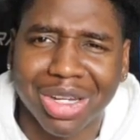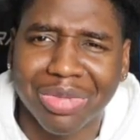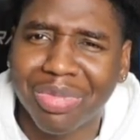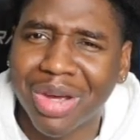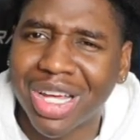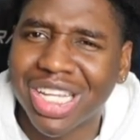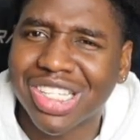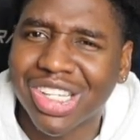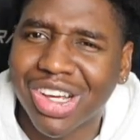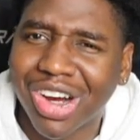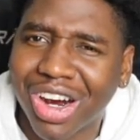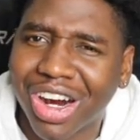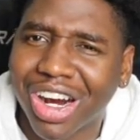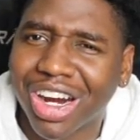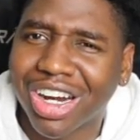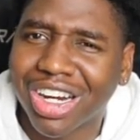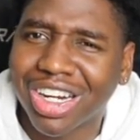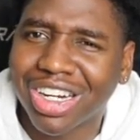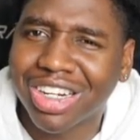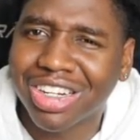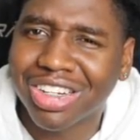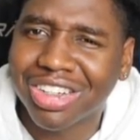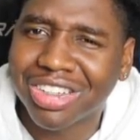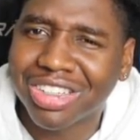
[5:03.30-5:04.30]
the best
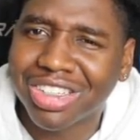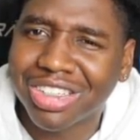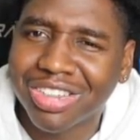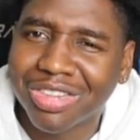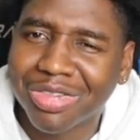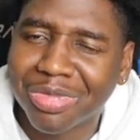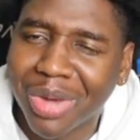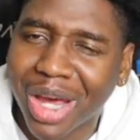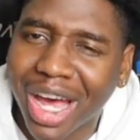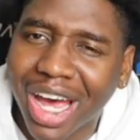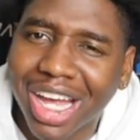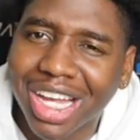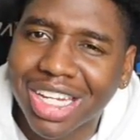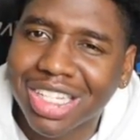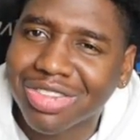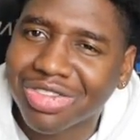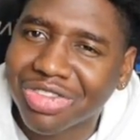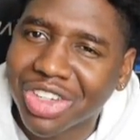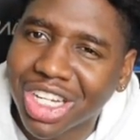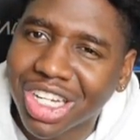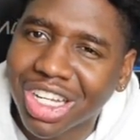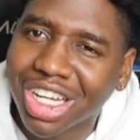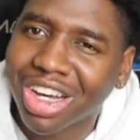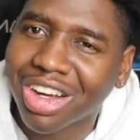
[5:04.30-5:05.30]
guard badge
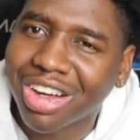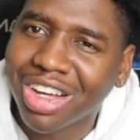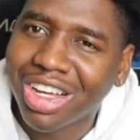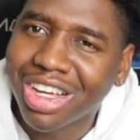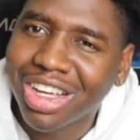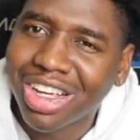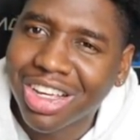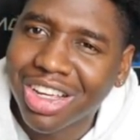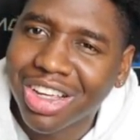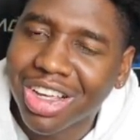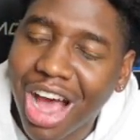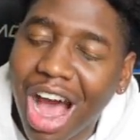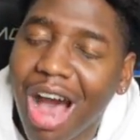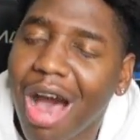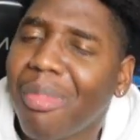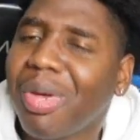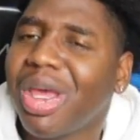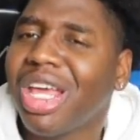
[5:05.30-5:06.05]
video. I